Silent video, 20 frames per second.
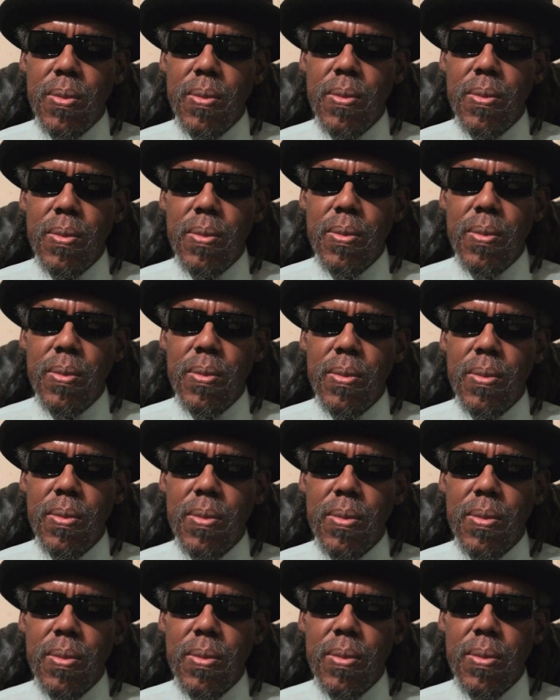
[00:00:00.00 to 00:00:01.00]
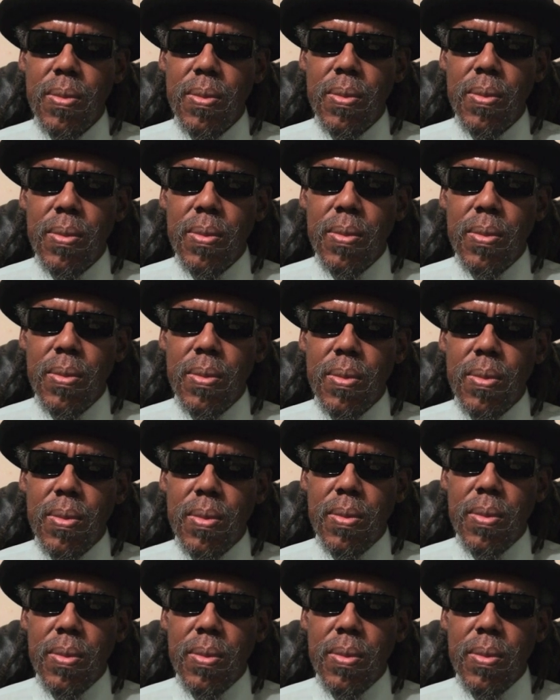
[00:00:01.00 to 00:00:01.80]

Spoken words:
No one is speaking in this clip.